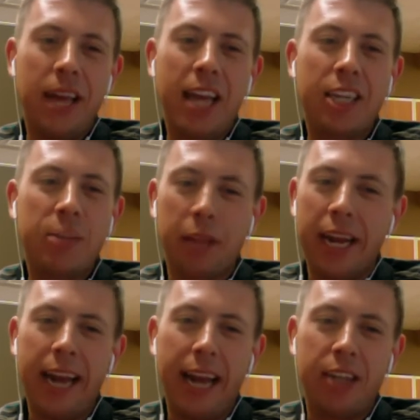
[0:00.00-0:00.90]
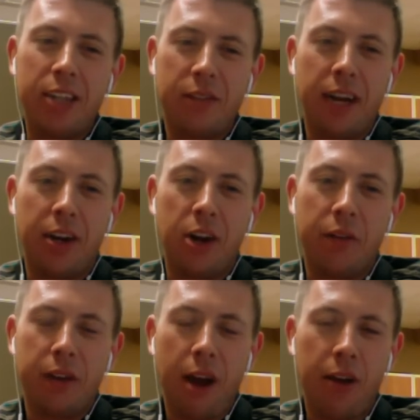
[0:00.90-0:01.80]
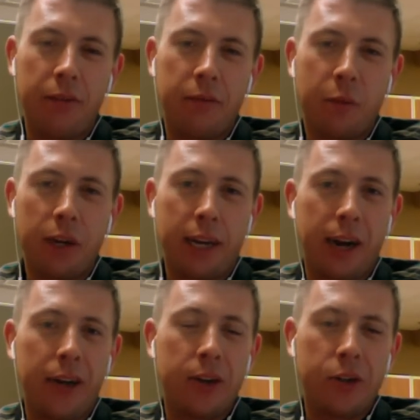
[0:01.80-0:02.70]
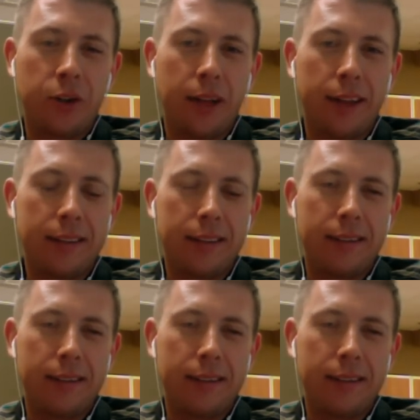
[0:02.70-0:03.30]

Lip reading: Explain Age Defying Golf in 140 characters or less.